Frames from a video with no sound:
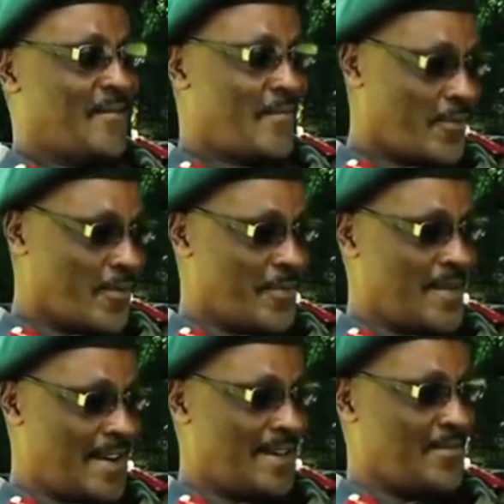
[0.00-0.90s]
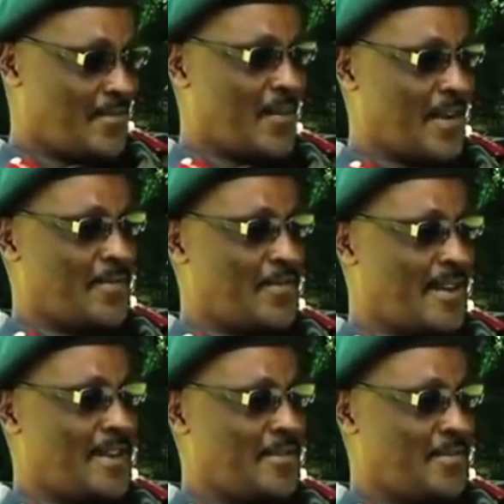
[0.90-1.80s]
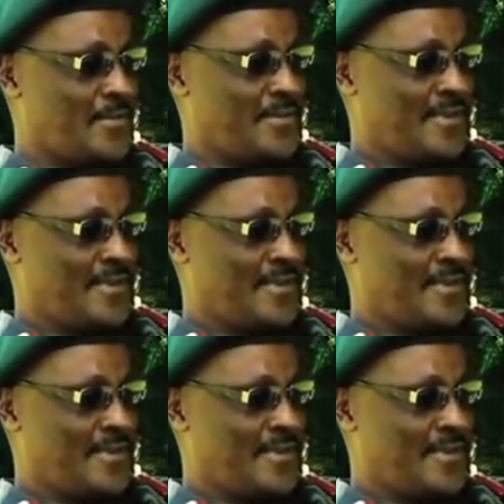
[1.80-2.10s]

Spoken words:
From day one to day two.